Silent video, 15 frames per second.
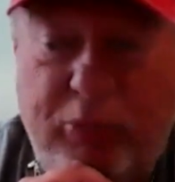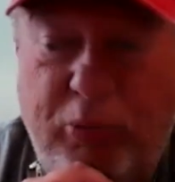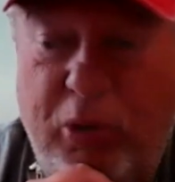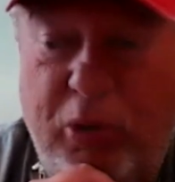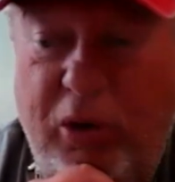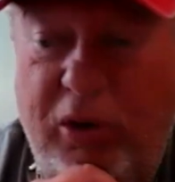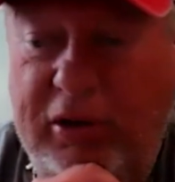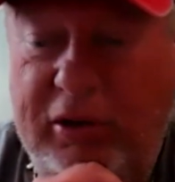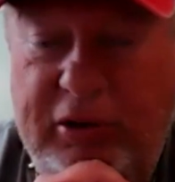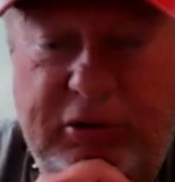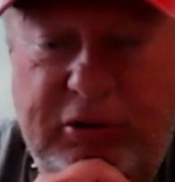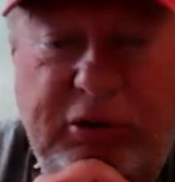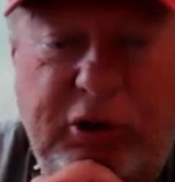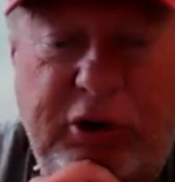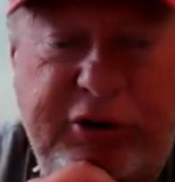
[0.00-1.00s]
have a role?
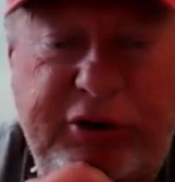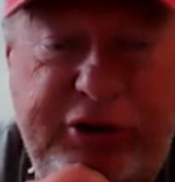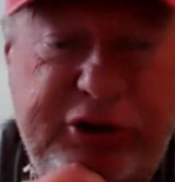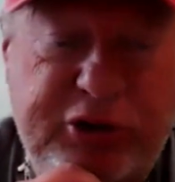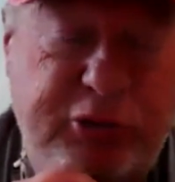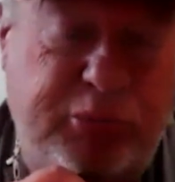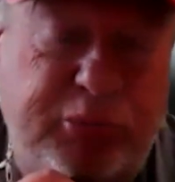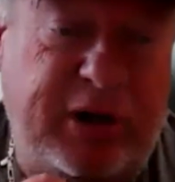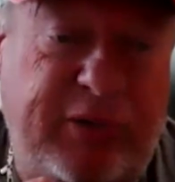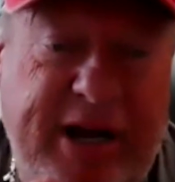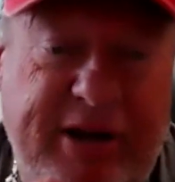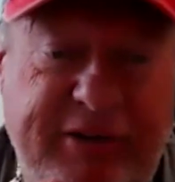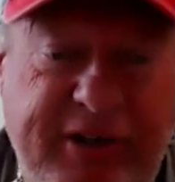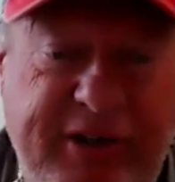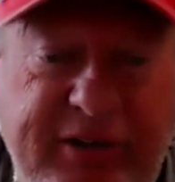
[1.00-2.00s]
Or do you just run
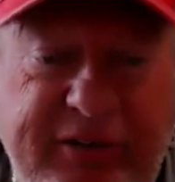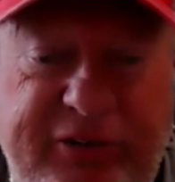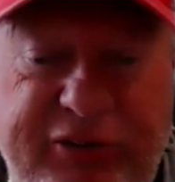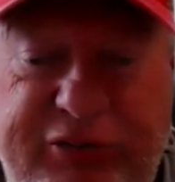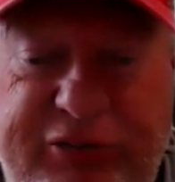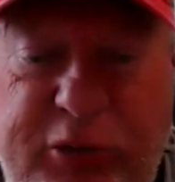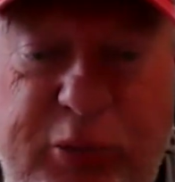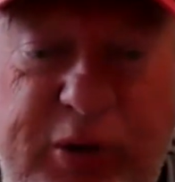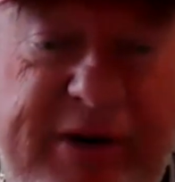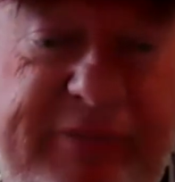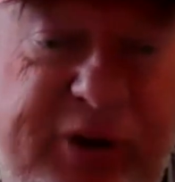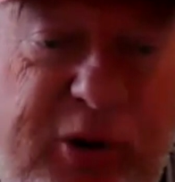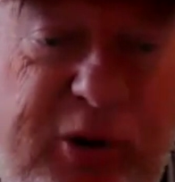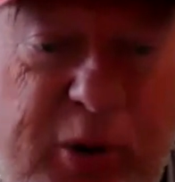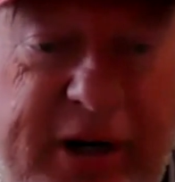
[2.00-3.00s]
around and just do
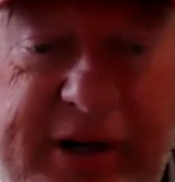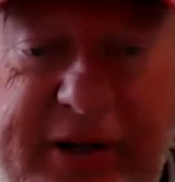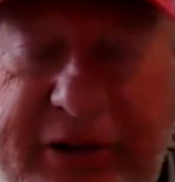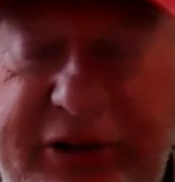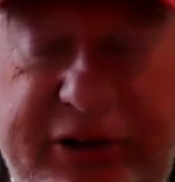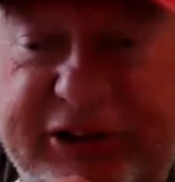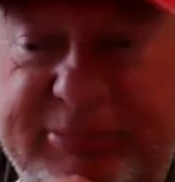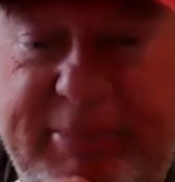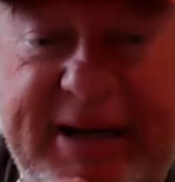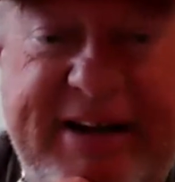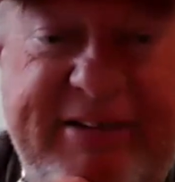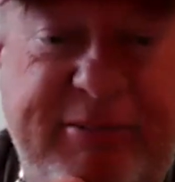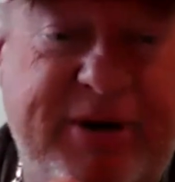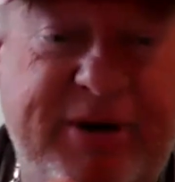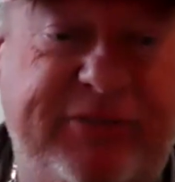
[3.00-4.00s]
whatever you want and just make
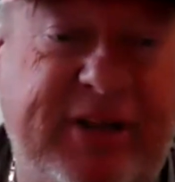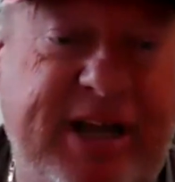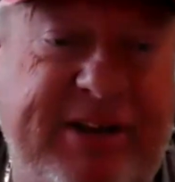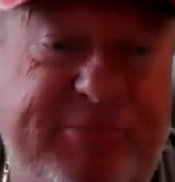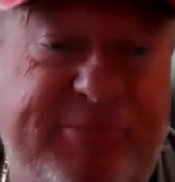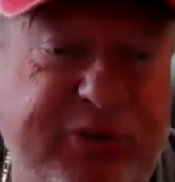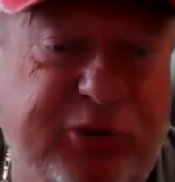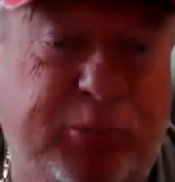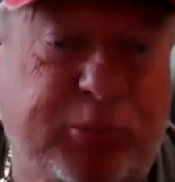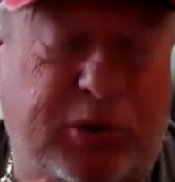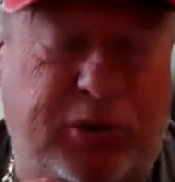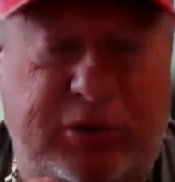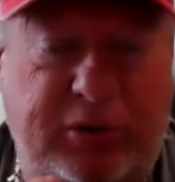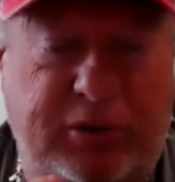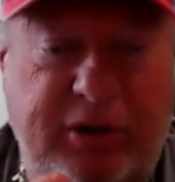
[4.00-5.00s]
everybody's life
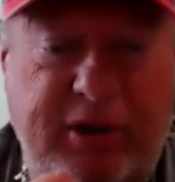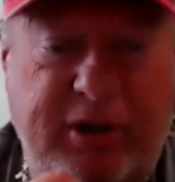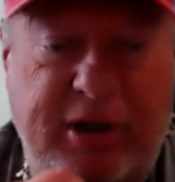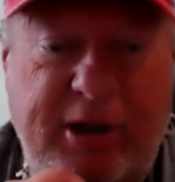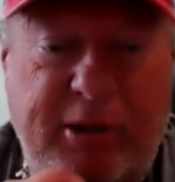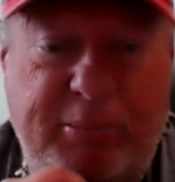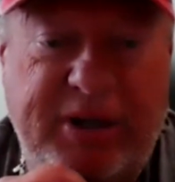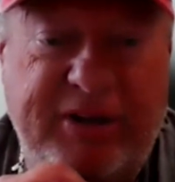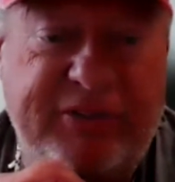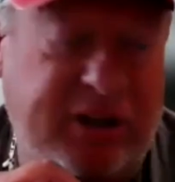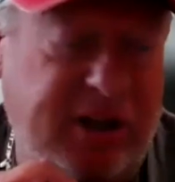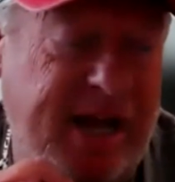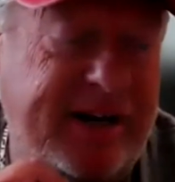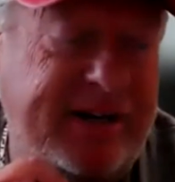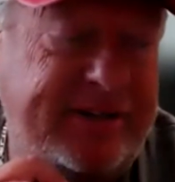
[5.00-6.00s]
miserable? Because a
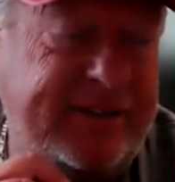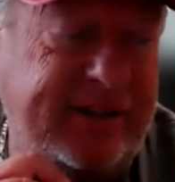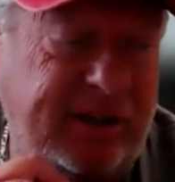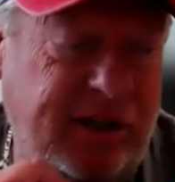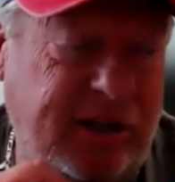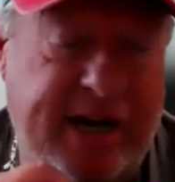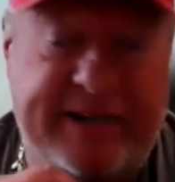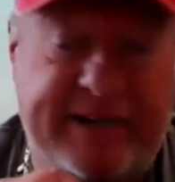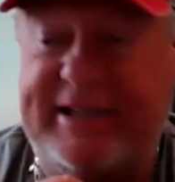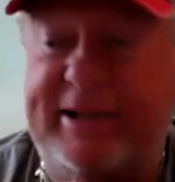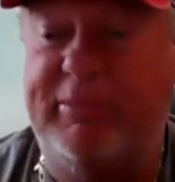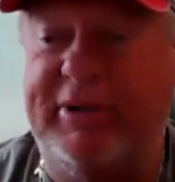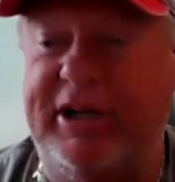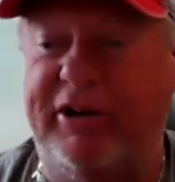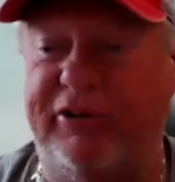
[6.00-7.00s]
lot of
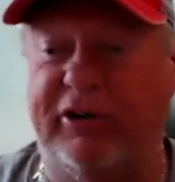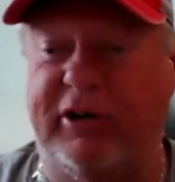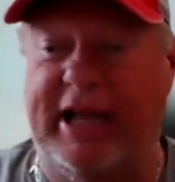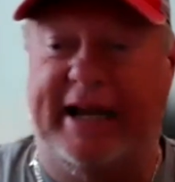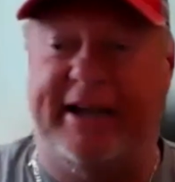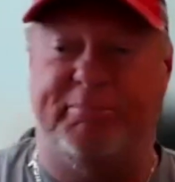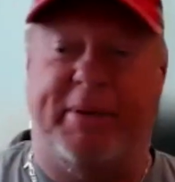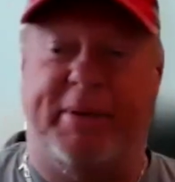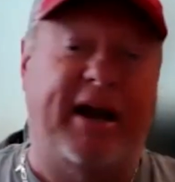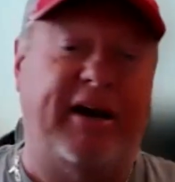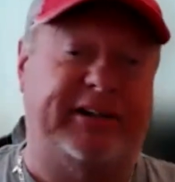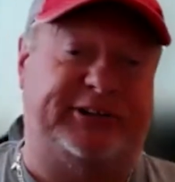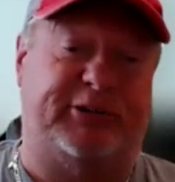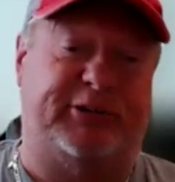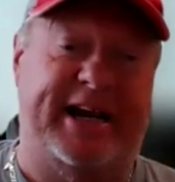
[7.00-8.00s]
team leaders are like
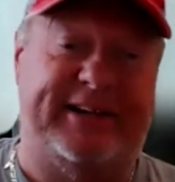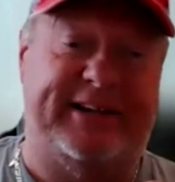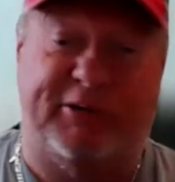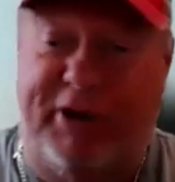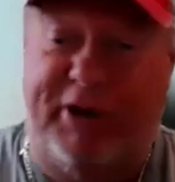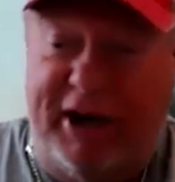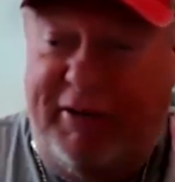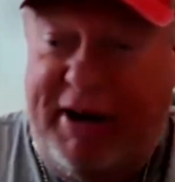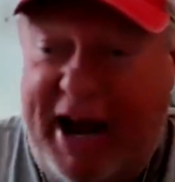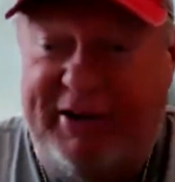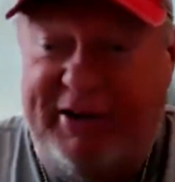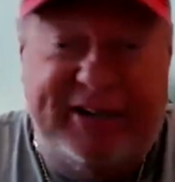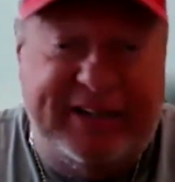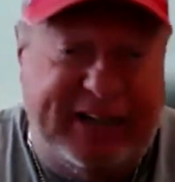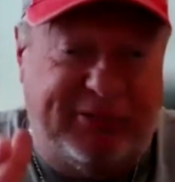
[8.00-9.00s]
parents, right? They run
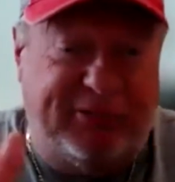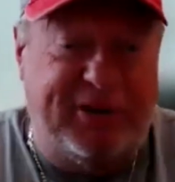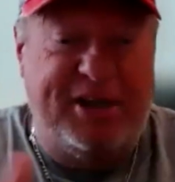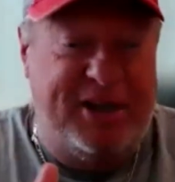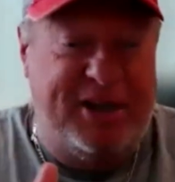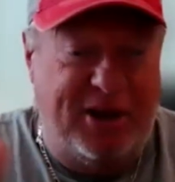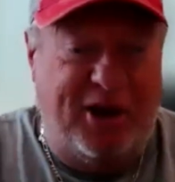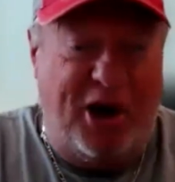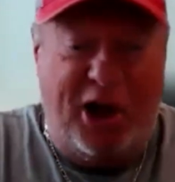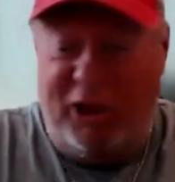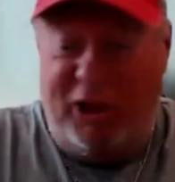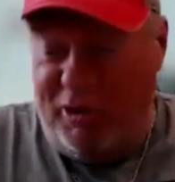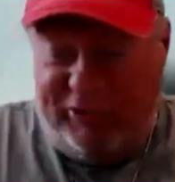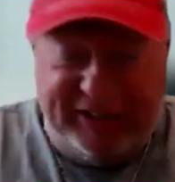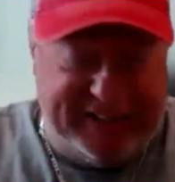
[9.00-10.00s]
around and they're
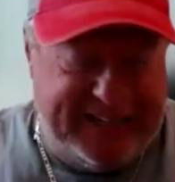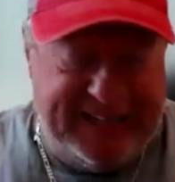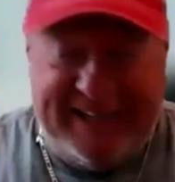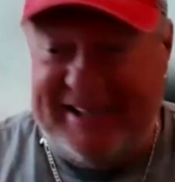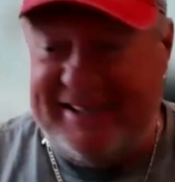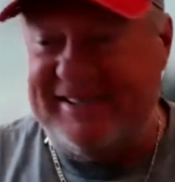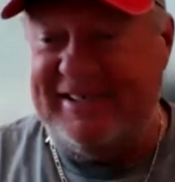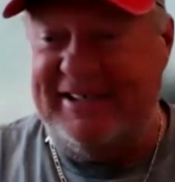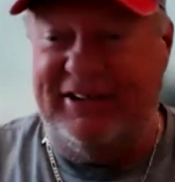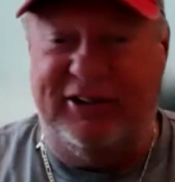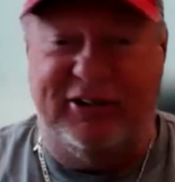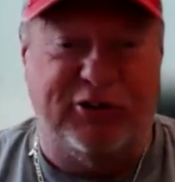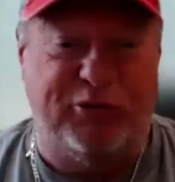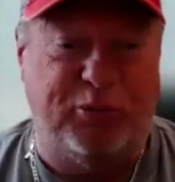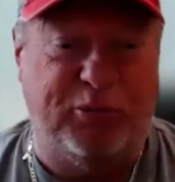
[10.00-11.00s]
all over the kids,
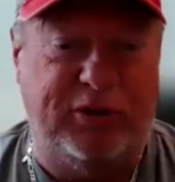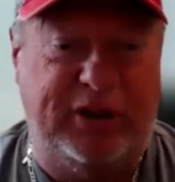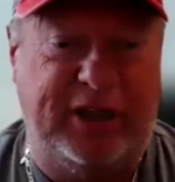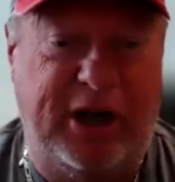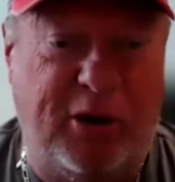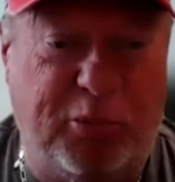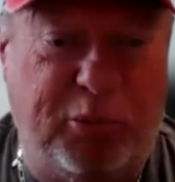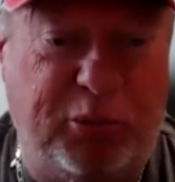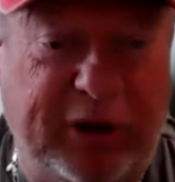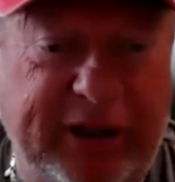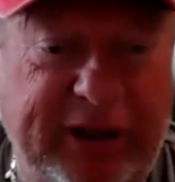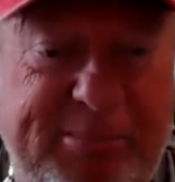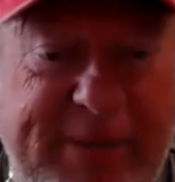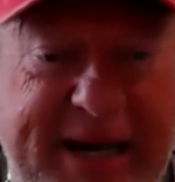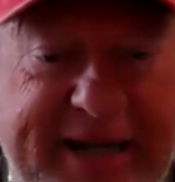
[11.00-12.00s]
and just,
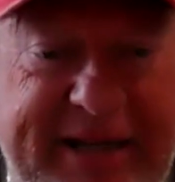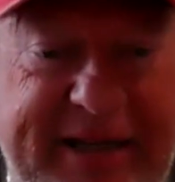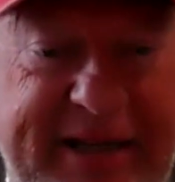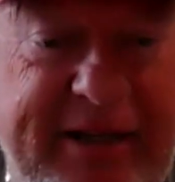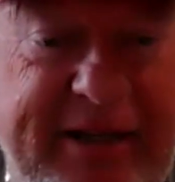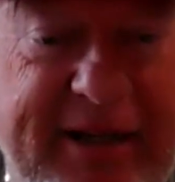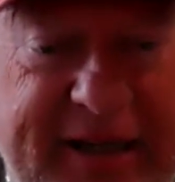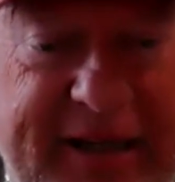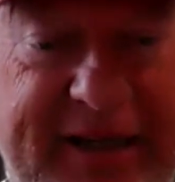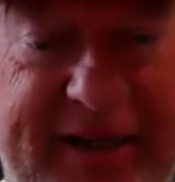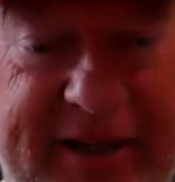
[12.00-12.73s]
really making